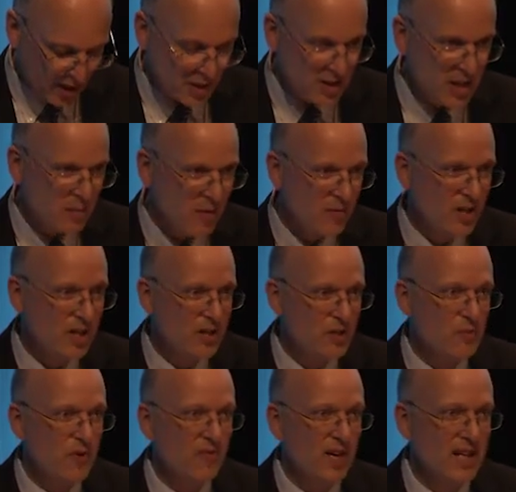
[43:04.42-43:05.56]
Some of these
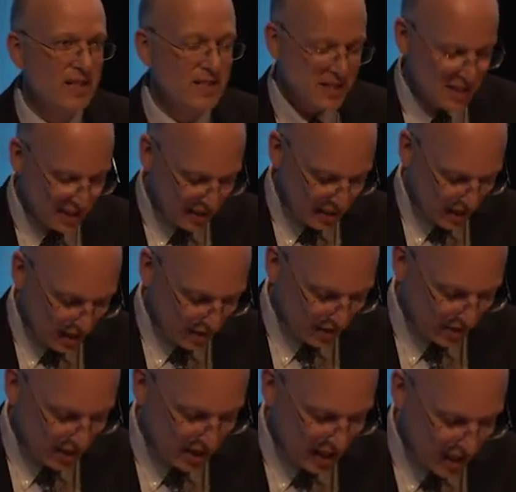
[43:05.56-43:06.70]
provide
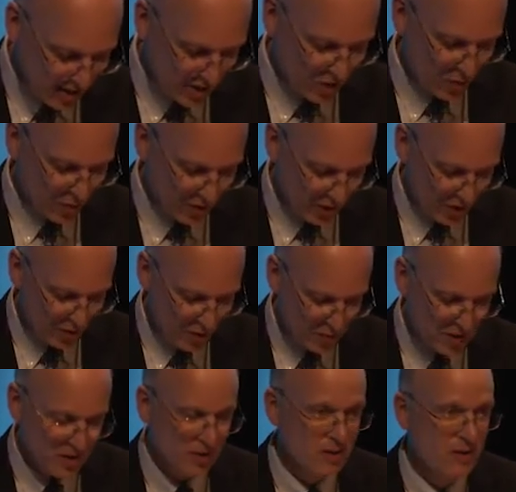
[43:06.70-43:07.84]
detailed textual
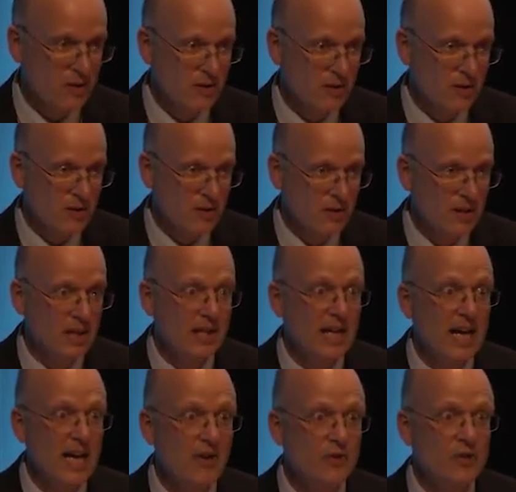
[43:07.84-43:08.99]
descriptions that
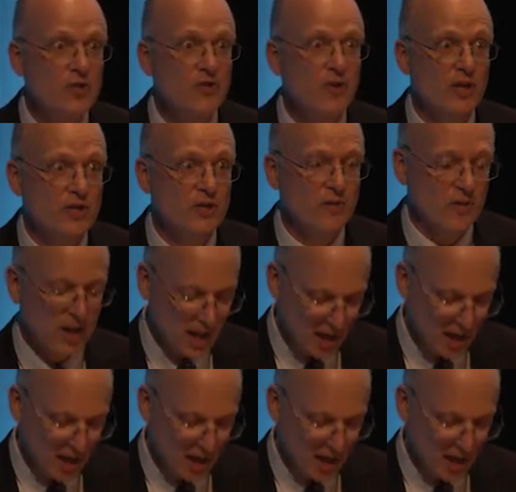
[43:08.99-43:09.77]
lay out the structure of the